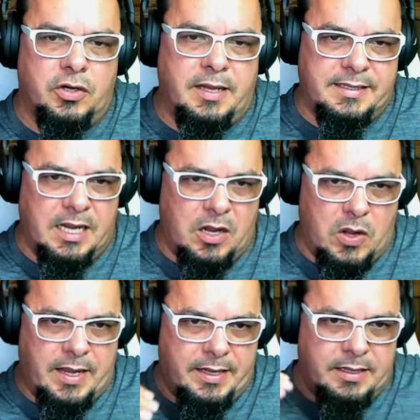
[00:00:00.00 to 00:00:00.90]
that's how
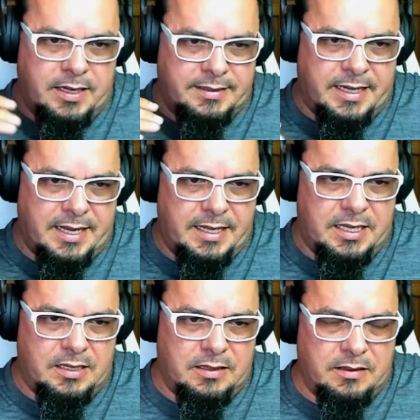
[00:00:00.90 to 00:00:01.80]
I tie
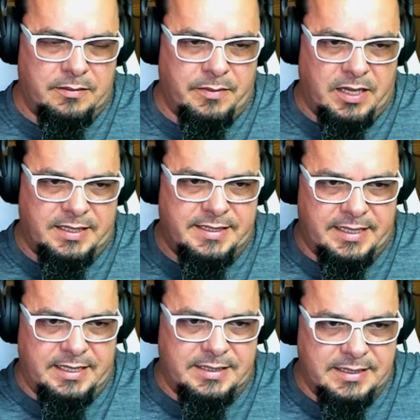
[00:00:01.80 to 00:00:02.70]
in my
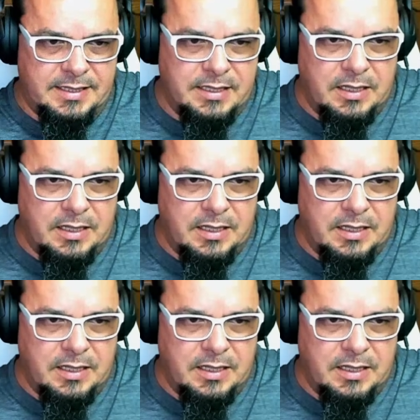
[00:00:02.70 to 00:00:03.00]
cities.